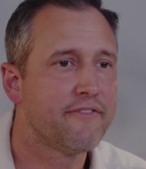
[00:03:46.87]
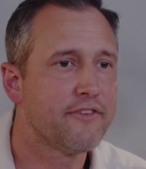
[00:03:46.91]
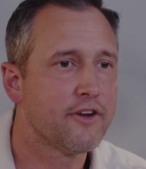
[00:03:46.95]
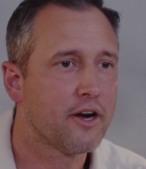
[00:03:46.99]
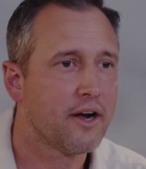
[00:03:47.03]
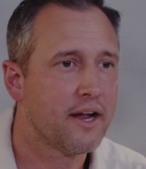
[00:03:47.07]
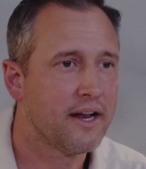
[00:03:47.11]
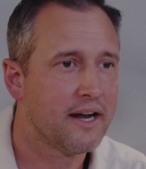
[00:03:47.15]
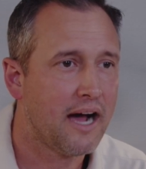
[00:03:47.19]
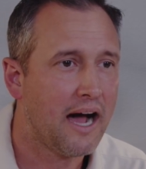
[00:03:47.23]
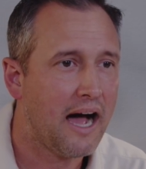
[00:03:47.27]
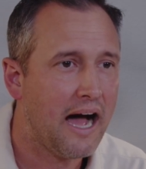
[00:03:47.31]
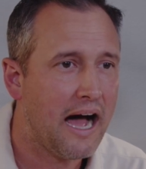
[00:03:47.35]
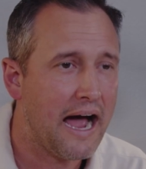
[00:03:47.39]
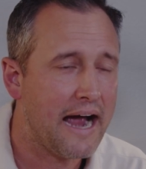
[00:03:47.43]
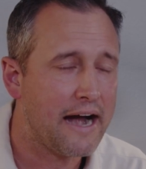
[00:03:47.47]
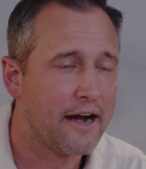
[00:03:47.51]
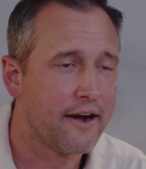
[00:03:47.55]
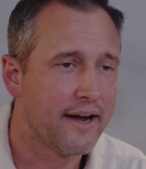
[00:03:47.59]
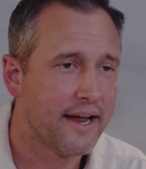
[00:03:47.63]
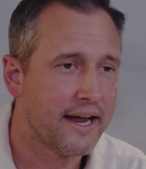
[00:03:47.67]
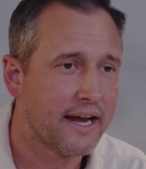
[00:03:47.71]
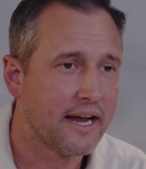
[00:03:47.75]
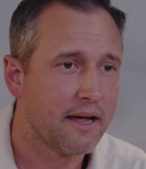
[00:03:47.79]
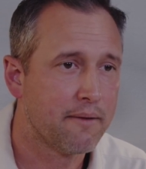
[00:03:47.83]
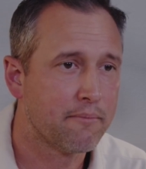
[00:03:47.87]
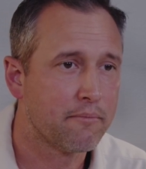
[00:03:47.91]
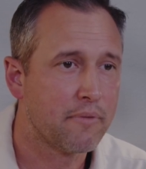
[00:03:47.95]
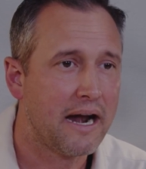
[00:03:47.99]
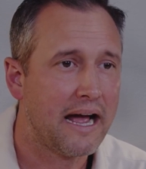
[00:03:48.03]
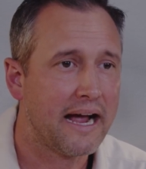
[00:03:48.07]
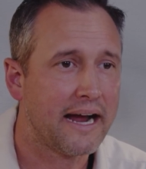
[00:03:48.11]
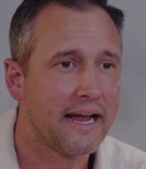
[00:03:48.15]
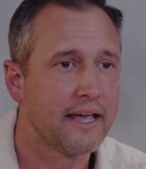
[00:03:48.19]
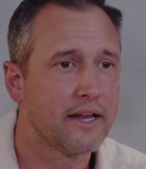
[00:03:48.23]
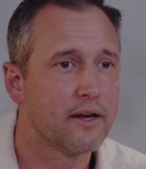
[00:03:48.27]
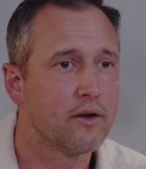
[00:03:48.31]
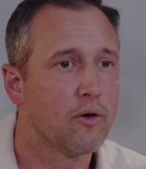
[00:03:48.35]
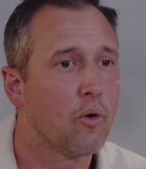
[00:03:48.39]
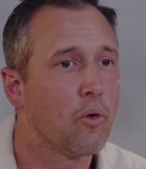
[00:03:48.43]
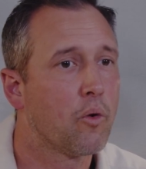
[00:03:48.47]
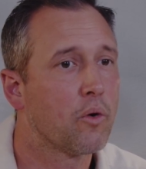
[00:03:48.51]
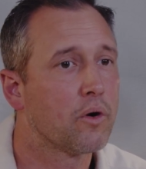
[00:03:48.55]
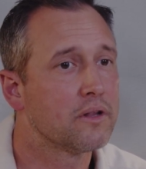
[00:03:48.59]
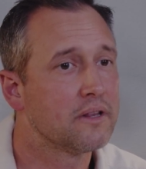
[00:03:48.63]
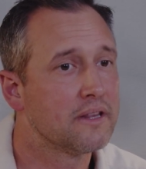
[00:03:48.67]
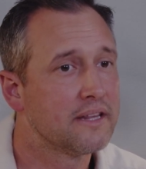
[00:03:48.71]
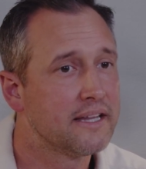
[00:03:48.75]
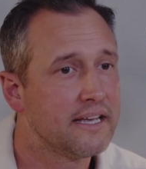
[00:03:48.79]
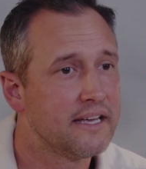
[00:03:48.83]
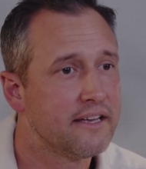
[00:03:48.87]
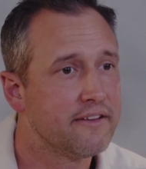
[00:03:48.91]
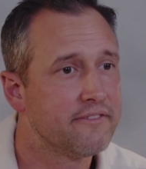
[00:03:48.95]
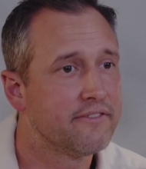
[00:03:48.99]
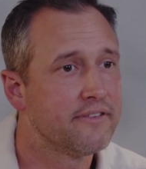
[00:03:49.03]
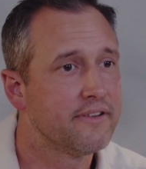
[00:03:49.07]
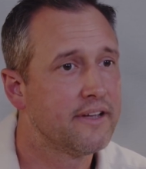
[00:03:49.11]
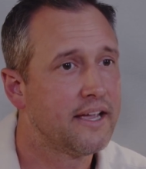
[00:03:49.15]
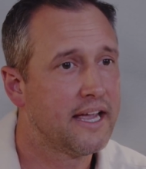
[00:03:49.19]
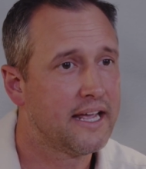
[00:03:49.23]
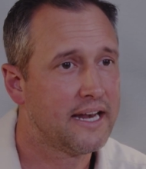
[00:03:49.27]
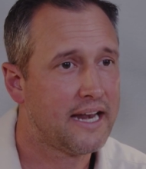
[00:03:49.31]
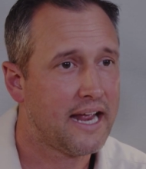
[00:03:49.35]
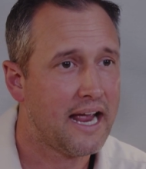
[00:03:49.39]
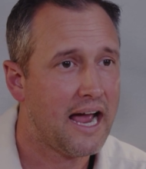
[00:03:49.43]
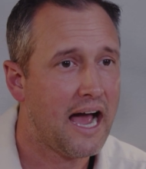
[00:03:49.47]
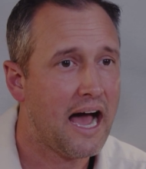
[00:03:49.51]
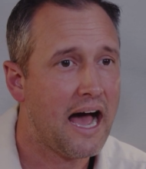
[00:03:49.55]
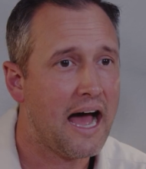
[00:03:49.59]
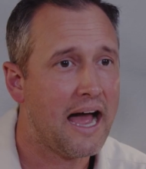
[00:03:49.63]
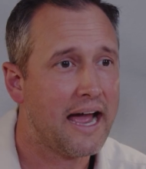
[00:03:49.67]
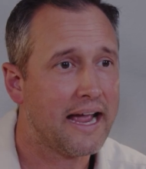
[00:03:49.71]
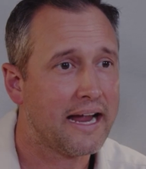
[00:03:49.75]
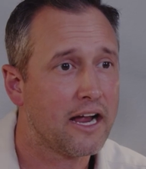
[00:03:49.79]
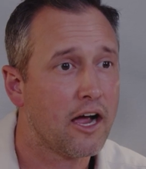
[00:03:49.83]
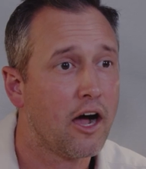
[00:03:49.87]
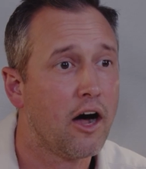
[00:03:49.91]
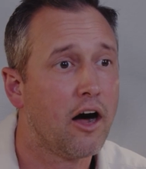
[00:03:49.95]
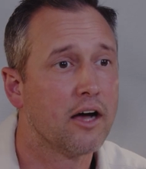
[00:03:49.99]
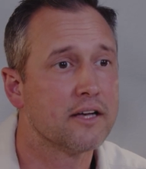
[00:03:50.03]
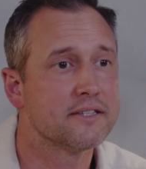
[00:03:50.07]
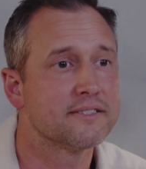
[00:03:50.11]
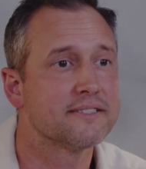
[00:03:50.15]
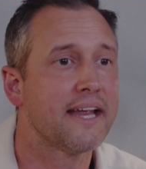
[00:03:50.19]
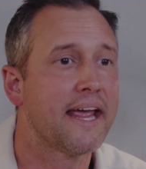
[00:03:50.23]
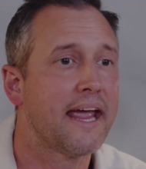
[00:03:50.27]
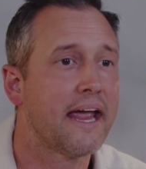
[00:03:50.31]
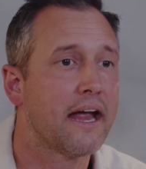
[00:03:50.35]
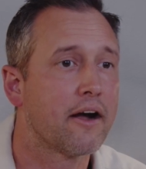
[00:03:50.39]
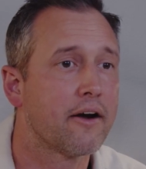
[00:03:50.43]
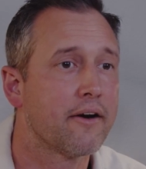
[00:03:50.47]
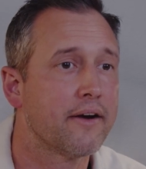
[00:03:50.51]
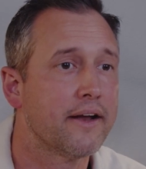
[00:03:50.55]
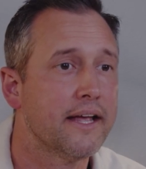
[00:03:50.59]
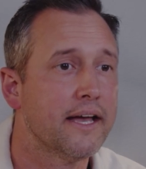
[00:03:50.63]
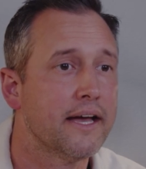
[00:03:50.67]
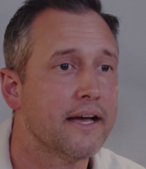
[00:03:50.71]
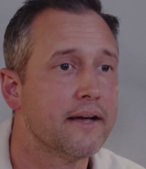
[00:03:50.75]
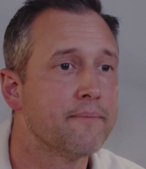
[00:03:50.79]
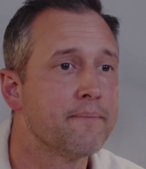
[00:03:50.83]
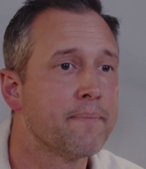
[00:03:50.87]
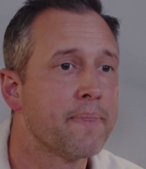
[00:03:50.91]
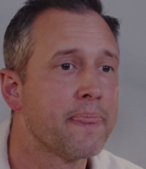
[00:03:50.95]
you're in a higher income bracket or live in a high cost area.